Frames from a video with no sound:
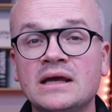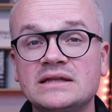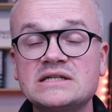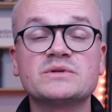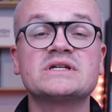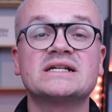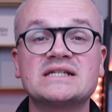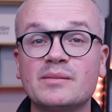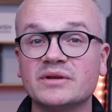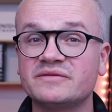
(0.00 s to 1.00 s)
This was an
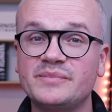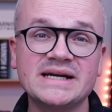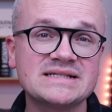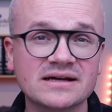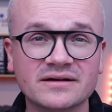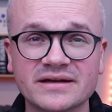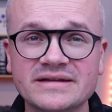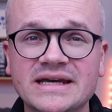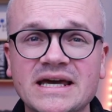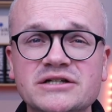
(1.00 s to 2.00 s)
example of basic
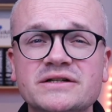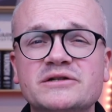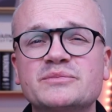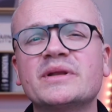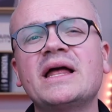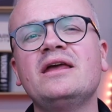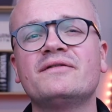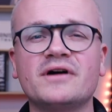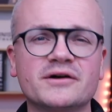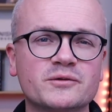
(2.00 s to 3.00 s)
authentication. There's plenty
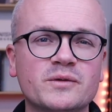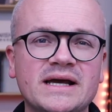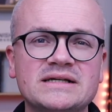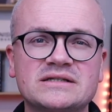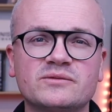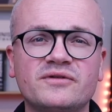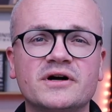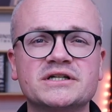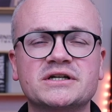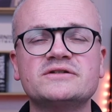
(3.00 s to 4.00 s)
of other ways
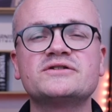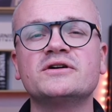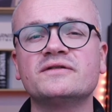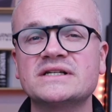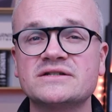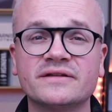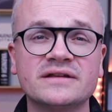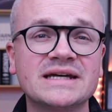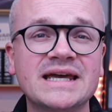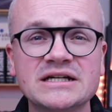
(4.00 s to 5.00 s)
Varnish can serve as an
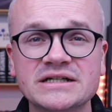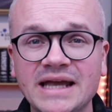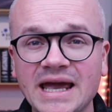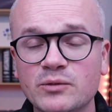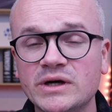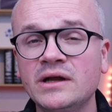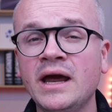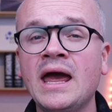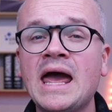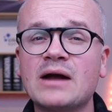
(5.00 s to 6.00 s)
authentication gateway,
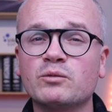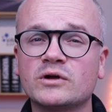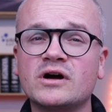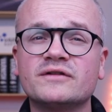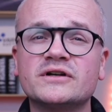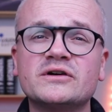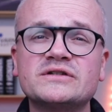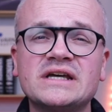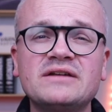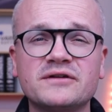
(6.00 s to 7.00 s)
and we'll cover
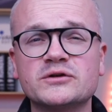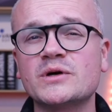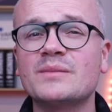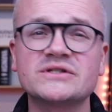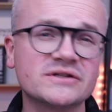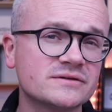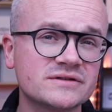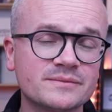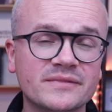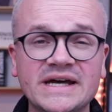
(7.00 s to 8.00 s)
those in future
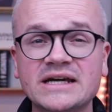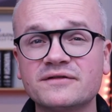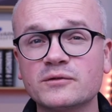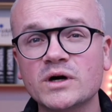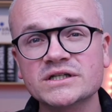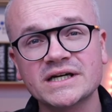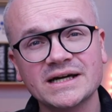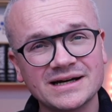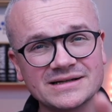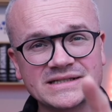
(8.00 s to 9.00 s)
episodes. Thank you for
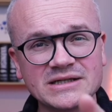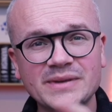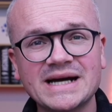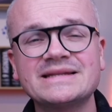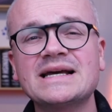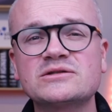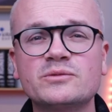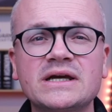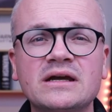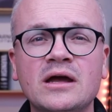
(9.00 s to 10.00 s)
watching. I'll see you back next
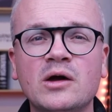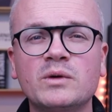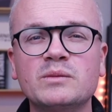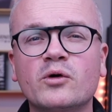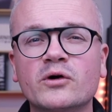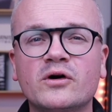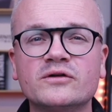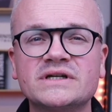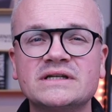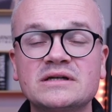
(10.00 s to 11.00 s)
week with more
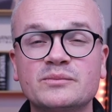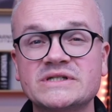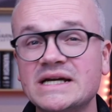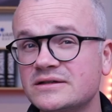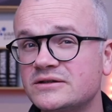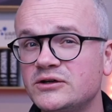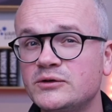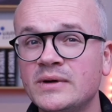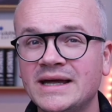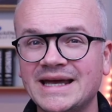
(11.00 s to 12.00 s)
content presented to
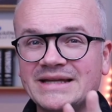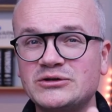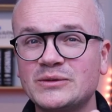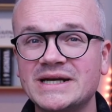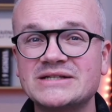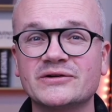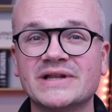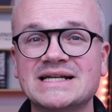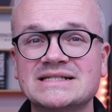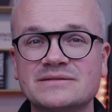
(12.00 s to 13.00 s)
you in two minutes or
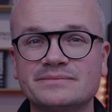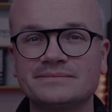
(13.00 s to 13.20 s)
less.